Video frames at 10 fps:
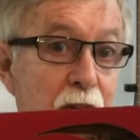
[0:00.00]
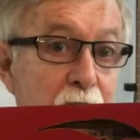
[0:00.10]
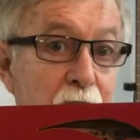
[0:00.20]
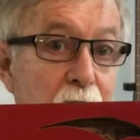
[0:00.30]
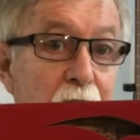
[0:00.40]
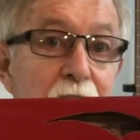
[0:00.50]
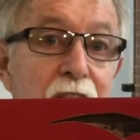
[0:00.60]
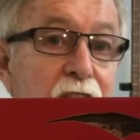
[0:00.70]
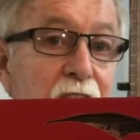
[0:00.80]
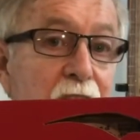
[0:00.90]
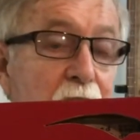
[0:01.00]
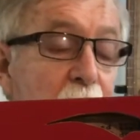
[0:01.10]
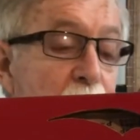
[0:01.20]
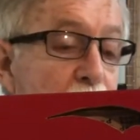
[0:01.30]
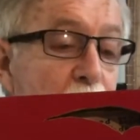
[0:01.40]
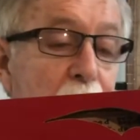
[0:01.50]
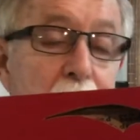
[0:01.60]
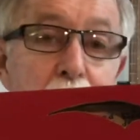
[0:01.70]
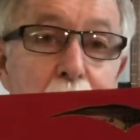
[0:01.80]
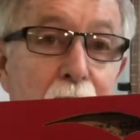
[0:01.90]
it too. This thing will go from
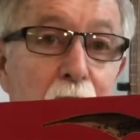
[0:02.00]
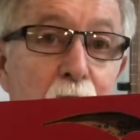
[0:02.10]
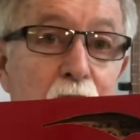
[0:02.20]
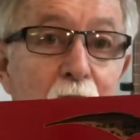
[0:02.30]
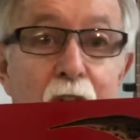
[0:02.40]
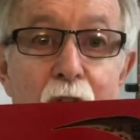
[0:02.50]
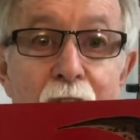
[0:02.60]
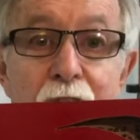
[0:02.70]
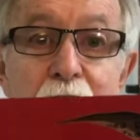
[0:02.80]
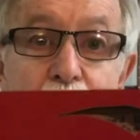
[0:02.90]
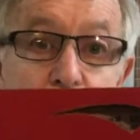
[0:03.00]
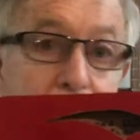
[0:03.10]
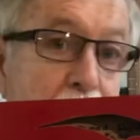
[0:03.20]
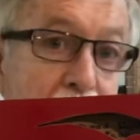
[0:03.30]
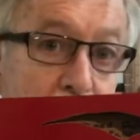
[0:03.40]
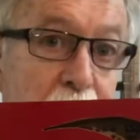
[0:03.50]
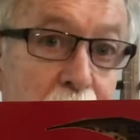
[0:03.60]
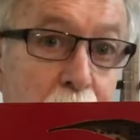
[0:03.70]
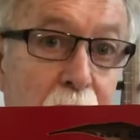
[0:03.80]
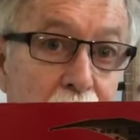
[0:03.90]
really mellow to all out screaming when
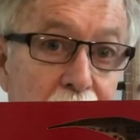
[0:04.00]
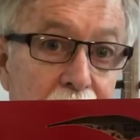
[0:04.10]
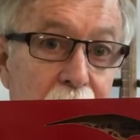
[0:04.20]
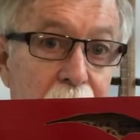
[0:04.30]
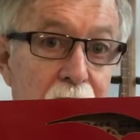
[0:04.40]
you plug it in.